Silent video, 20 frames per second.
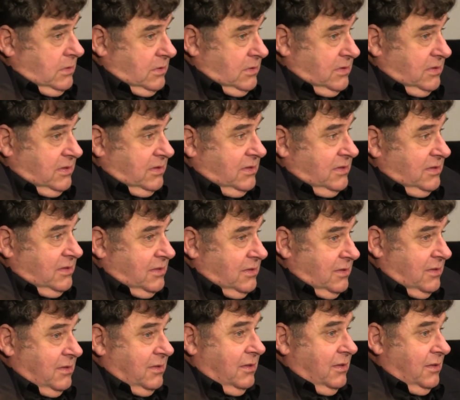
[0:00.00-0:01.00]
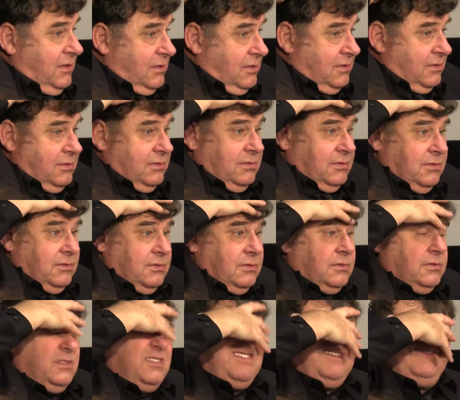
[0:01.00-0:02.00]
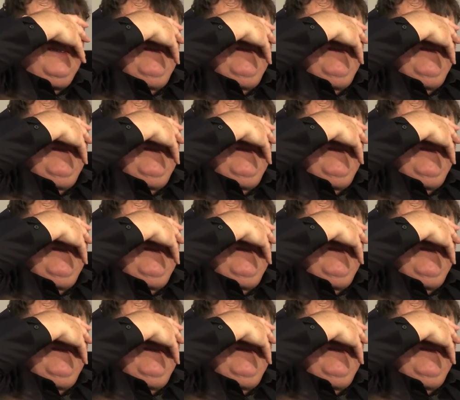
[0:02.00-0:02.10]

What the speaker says: No one is speaking in this clip.